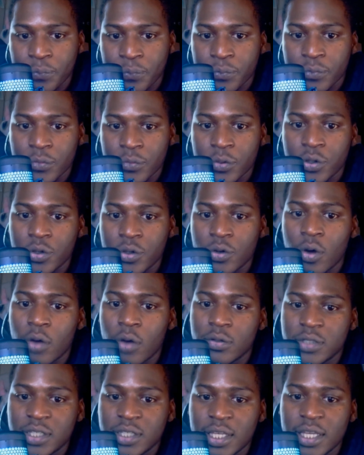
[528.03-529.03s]
You gonna
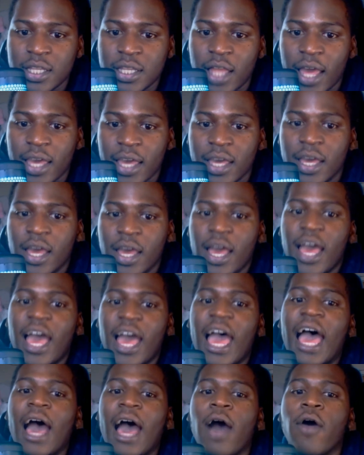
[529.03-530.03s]
see like
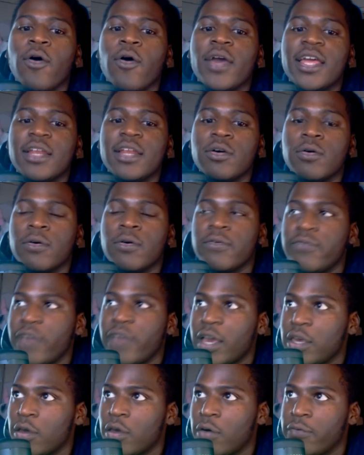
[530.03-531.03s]
how it will affect
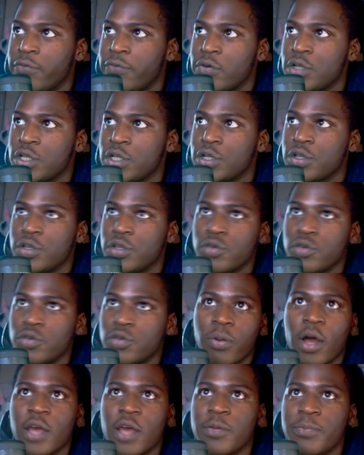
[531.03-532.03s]
your future, you
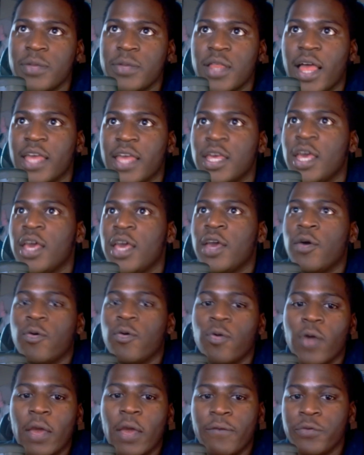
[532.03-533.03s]
probably be like,
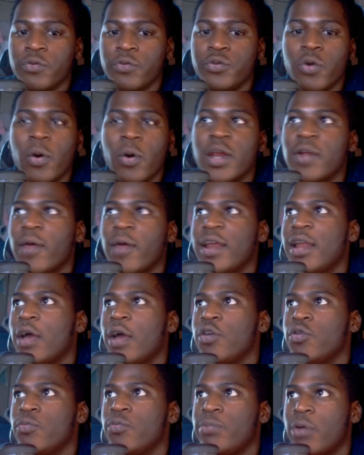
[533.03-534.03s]
if you're doing it right now, you
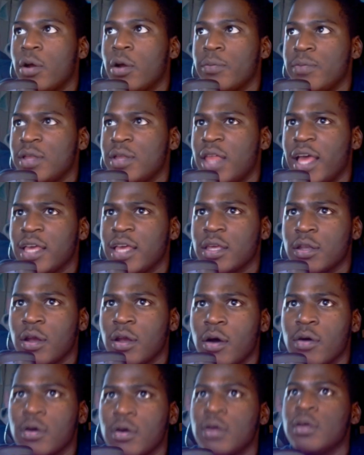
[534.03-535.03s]
probably be like, you
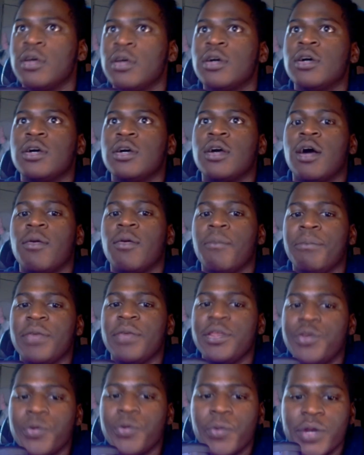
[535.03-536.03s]
know, me
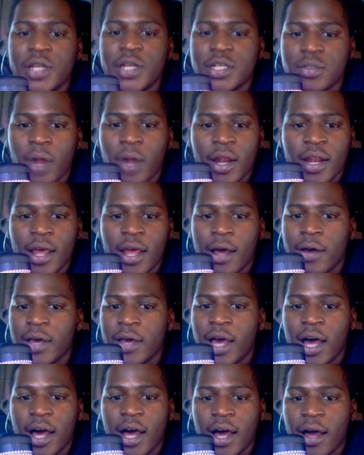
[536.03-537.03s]
doing this right now,
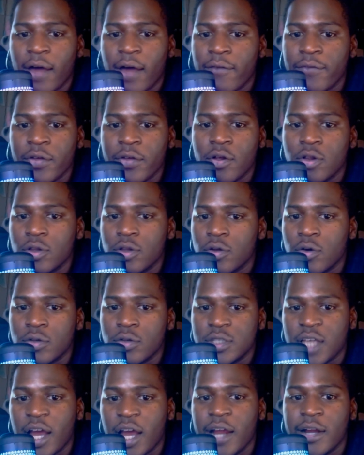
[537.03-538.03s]
I feel a little
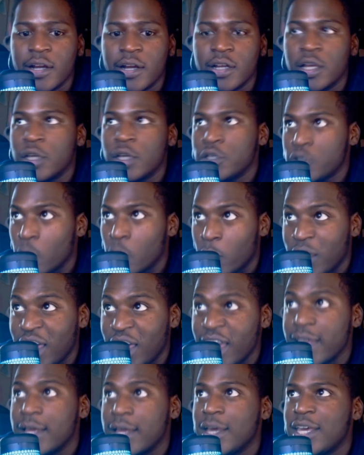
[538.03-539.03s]
tired. So
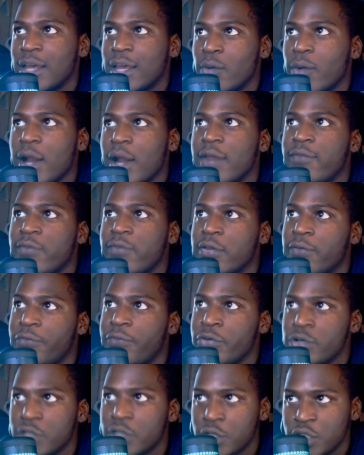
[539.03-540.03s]
get get ready for the
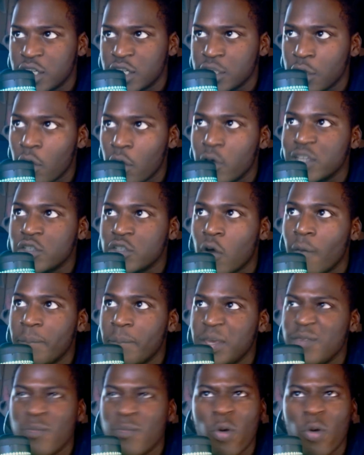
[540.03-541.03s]
future. Just know it's gonna be
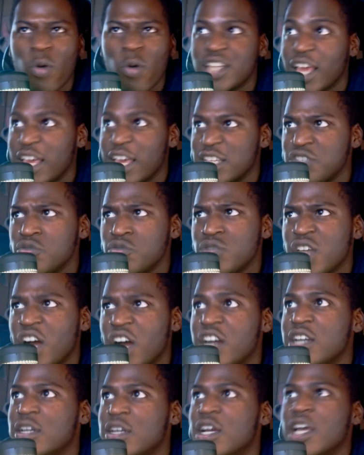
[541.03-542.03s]
more days you
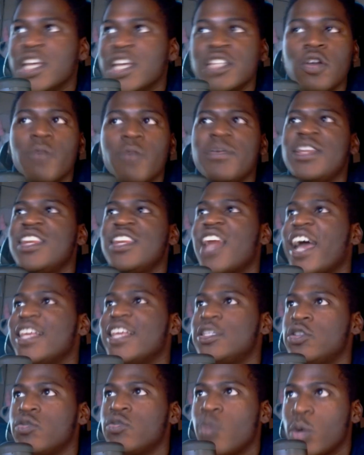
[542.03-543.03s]
tired. It's gonna be nights
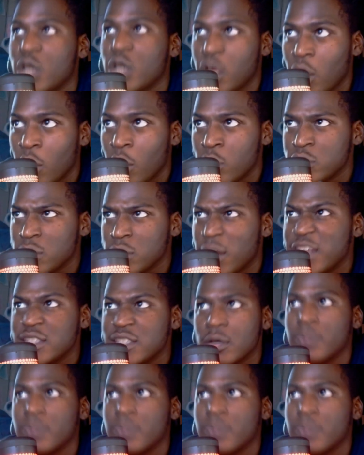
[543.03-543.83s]
you wanna close your eyes. It's gonna be